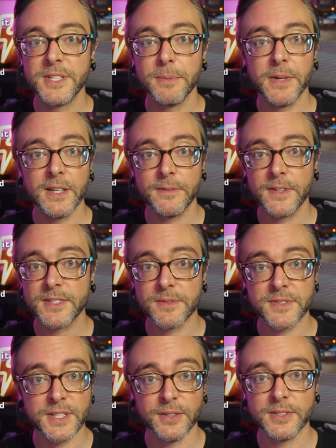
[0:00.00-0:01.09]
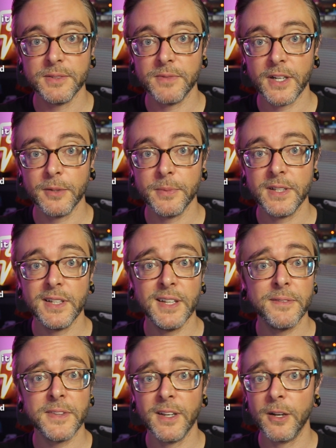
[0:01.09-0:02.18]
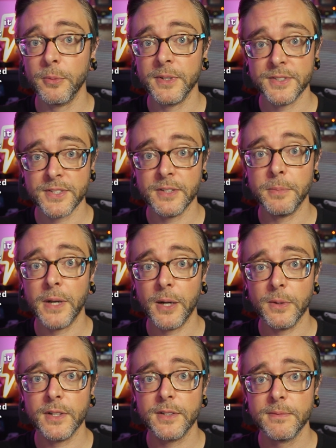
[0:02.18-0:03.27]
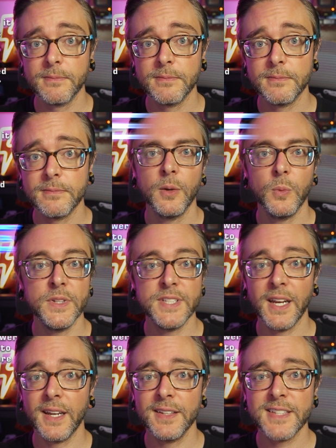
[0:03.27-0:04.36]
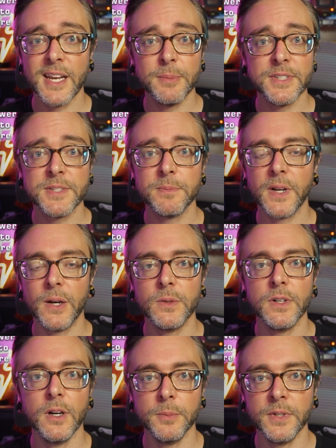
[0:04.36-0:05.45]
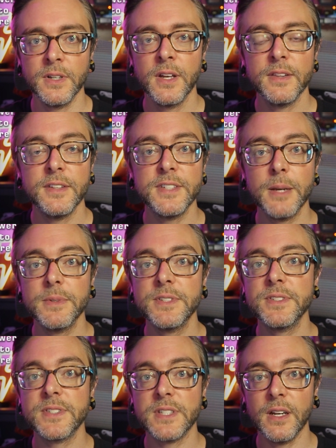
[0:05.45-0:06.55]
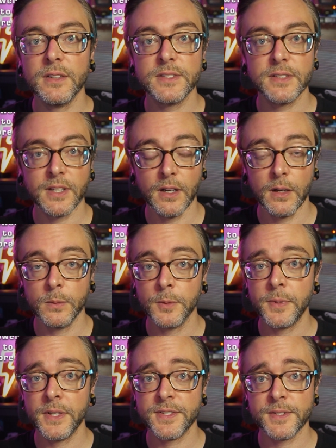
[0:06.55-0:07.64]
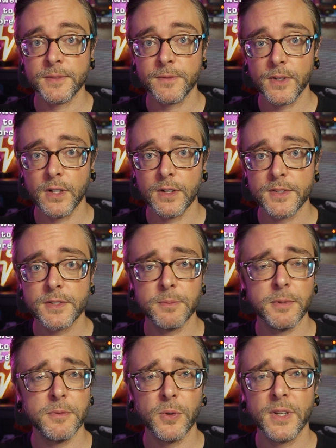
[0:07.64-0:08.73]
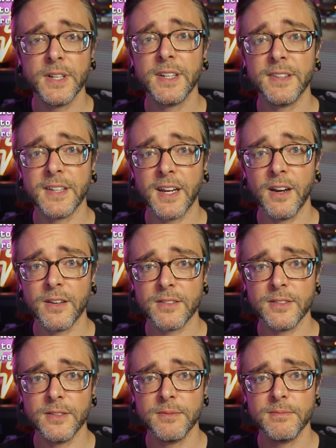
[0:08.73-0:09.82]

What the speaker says: the benefits of sealed environment if the armor is unpowered. When taking damage in power armor, the damage is dealt to the armor pieces first before hitting the character.